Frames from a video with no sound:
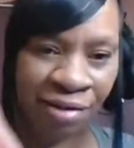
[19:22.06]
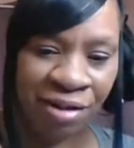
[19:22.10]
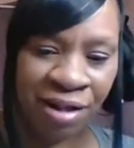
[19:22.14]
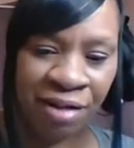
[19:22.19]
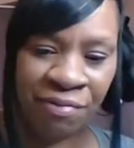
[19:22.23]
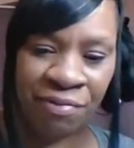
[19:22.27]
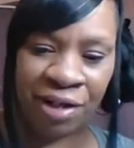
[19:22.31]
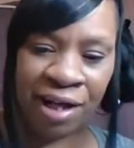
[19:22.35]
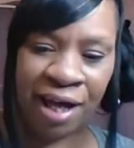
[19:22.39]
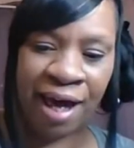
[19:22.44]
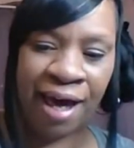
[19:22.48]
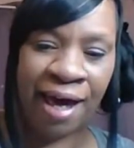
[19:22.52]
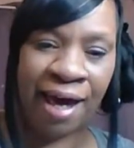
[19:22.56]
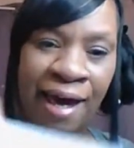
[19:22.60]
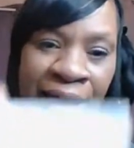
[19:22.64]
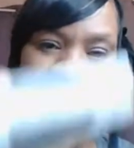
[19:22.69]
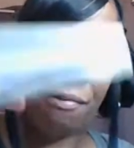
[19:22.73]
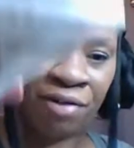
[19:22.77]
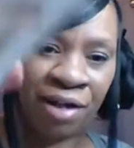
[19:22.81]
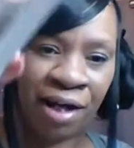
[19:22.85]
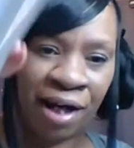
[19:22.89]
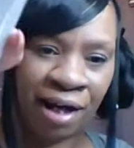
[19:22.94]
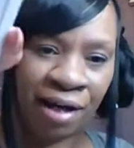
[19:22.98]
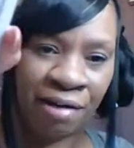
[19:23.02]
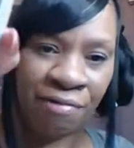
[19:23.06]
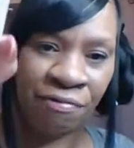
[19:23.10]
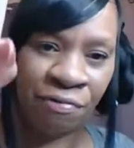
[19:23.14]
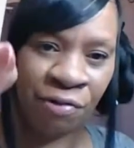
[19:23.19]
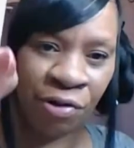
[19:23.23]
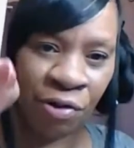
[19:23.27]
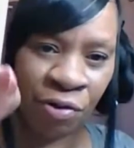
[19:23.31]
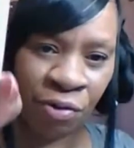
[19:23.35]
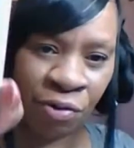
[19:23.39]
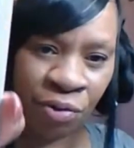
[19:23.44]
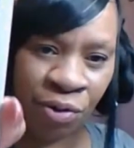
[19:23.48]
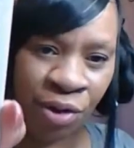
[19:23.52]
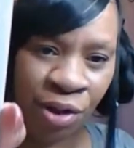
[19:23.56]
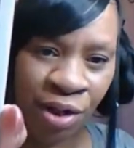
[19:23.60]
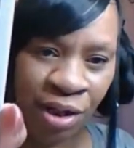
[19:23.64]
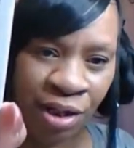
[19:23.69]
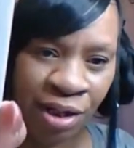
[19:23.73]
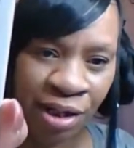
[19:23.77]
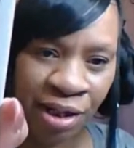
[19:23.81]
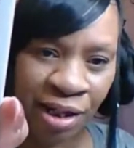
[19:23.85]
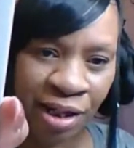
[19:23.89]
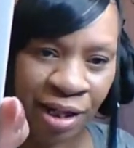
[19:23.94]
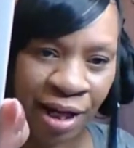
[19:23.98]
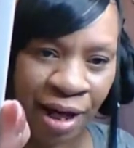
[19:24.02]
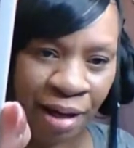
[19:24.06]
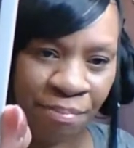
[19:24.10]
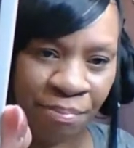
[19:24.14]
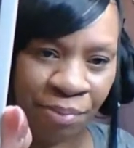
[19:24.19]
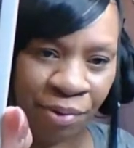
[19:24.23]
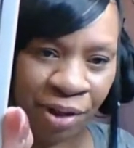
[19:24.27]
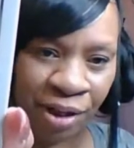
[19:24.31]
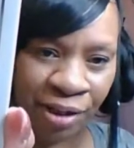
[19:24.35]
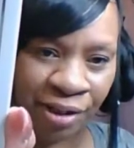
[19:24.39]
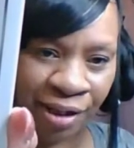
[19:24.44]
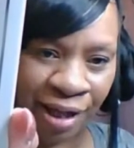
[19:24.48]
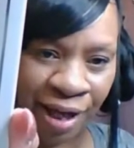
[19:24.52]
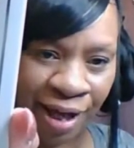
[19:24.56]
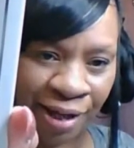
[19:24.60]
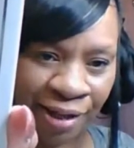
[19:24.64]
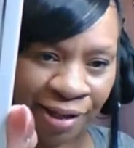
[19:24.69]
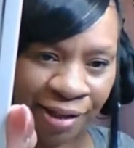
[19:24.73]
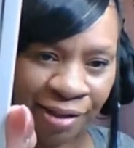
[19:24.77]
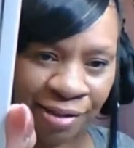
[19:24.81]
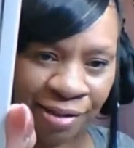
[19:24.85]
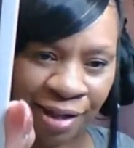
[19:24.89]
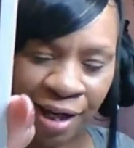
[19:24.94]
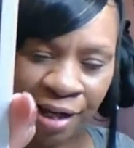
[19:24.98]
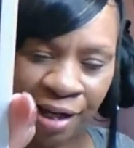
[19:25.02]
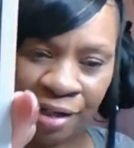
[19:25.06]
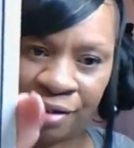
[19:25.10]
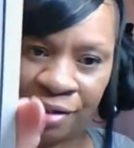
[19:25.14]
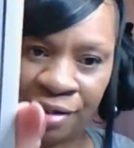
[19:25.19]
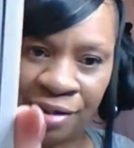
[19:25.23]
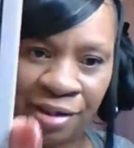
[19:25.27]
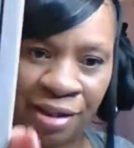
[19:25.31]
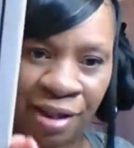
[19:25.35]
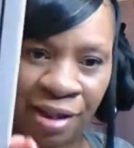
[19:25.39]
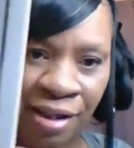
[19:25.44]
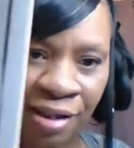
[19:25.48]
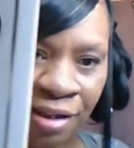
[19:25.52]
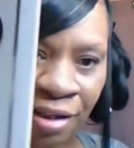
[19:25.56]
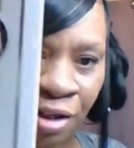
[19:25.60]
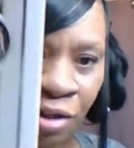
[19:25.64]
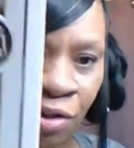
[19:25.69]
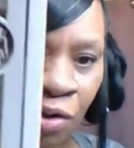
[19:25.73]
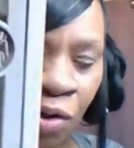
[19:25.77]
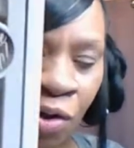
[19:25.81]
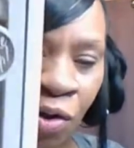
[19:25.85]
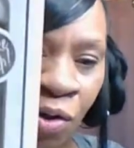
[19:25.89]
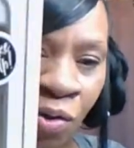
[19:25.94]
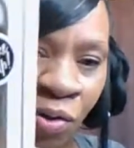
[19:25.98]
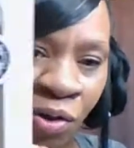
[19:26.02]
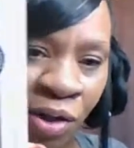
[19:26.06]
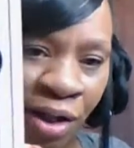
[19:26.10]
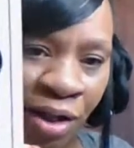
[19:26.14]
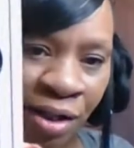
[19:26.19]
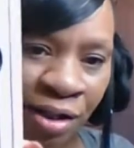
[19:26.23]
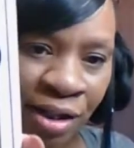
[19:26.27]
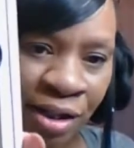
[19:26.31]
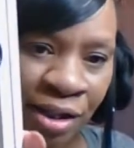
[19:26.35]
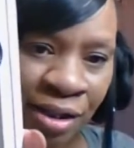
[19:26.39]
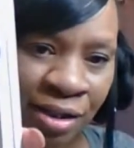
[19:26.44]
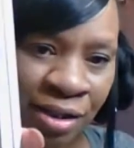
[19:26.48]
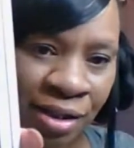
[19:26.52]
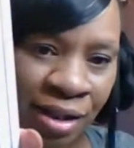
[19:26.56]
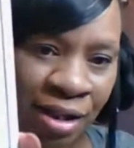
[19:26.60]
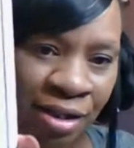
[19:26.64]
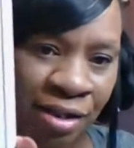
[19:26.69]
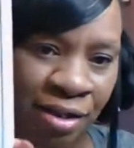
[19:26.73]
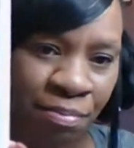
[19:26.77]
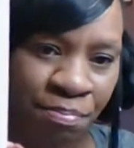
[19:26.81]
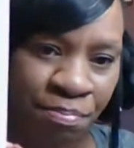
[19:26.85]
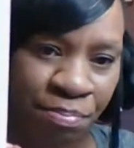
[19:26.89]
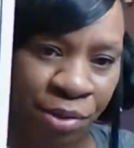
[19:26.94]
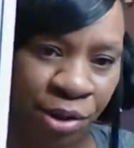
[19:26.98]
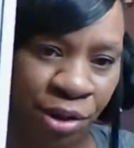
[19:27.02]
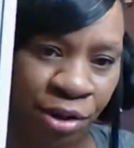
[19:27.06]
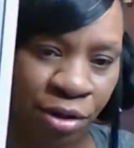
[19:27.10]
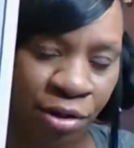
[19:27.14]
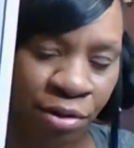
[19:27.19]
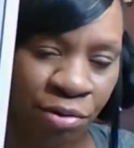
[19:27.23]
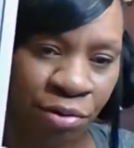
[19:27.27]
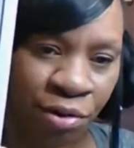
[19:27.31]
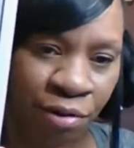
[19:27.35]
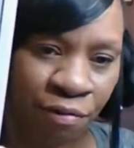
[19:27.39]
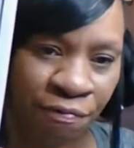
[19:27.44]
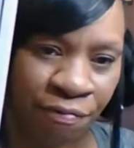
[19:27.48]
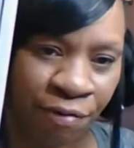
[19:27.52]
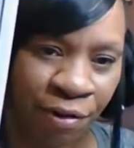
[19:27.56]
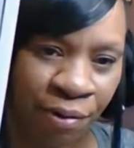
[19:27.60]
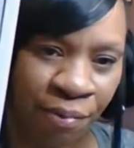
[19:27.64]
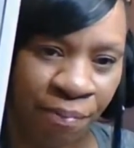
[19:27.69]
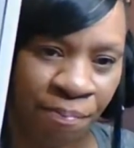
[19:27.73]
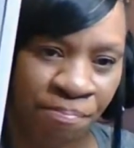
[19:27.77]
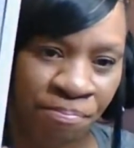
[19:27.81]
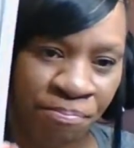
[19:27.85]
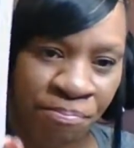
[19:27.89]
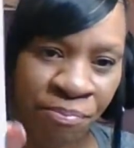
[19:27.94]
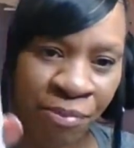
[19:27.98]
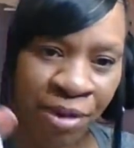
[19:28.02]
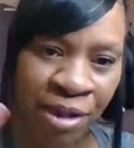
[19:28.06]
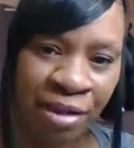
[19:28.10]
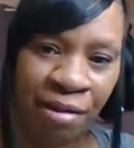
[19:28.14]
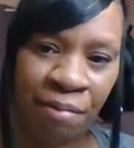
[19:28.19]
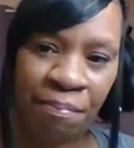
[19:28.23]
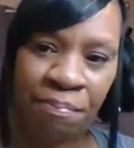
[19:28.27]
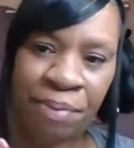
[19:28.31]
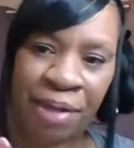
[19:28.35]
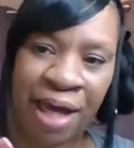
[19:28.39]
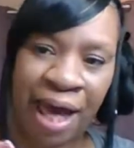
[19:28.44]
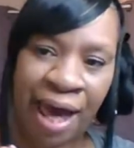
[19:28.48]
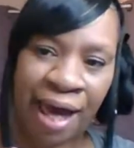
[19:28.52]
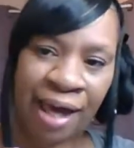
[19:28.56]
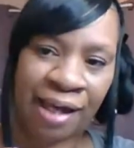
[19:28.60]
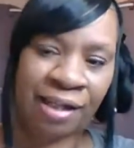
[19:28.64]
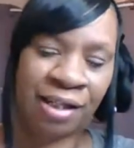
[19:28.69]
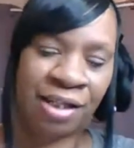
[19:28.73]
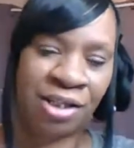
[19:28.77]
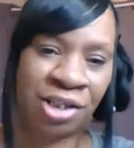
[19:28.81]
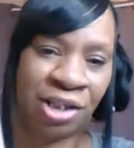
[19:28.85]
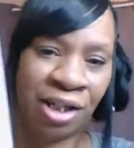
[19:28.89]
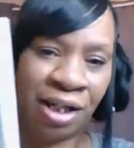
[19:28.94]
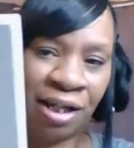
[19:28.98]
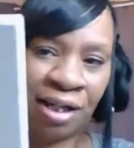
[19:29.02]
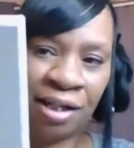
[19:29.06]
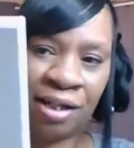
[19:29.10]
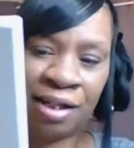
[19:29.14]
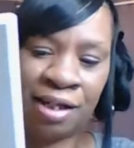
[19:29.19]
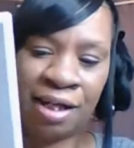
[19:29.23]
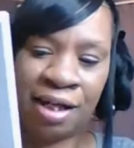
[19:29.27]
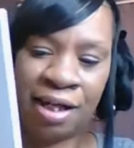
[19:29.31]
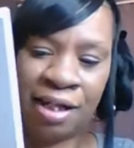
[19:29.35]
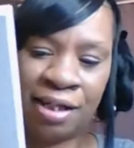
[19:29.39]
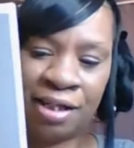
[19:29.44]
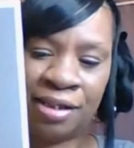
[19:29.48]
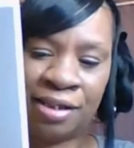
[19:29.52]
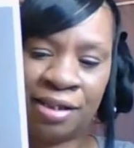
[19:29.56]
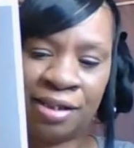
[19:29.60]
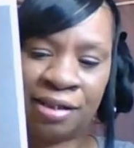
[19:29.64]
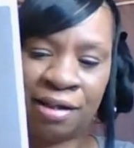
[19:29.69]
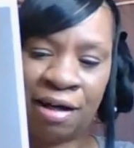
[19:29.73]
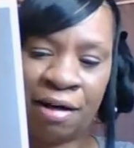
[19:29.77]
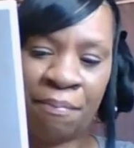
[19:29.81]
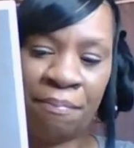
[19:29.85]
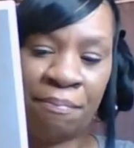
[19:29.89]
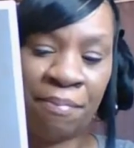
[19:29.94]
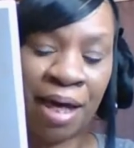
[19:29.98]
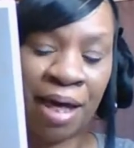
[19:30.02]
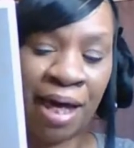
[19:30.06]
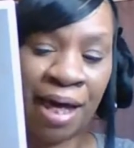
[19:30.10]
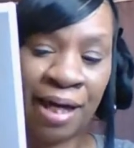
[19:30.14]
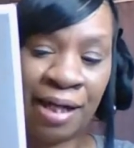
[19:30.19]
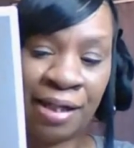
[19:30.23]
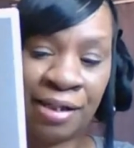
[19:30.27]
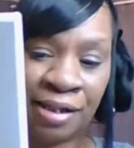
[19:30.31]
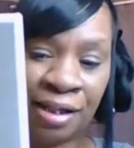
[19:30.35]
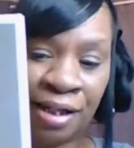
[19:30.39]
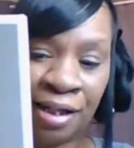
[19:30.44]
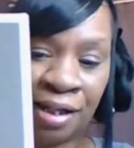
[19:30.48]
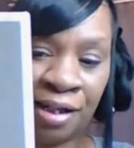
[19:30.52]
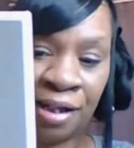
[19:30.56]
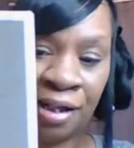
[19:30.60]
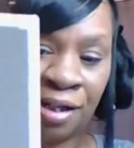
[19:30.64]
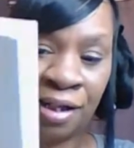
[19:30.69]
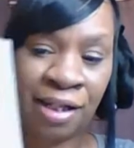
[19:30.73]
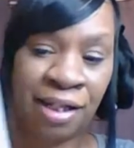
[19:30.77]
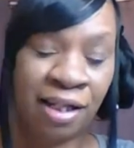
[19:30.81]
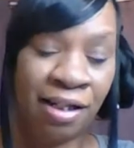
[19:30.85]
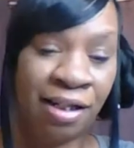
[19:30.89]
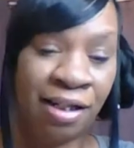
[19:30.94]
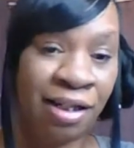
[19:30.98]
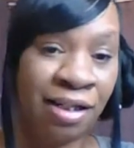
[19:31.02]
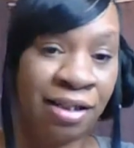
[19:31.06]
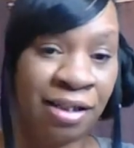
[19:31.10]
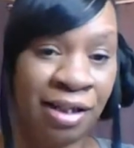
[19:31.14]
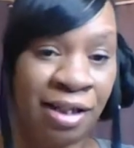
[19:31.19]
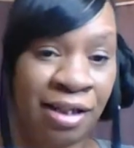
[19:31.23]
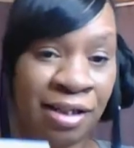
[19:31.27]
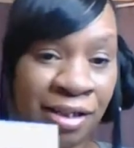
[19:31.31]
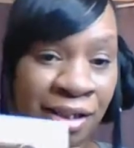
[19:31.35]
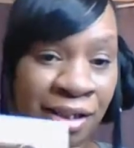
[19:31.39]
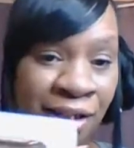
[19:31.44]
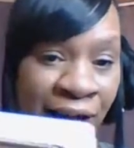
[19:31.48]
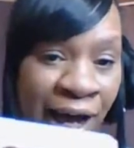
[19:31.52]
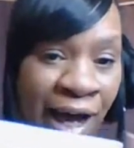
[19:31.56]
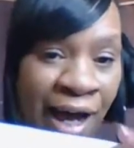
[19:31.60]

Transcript: don't even have an iPhone and I bought that because I just think the gold on this is beautiful. The packaging is amazing. And this is an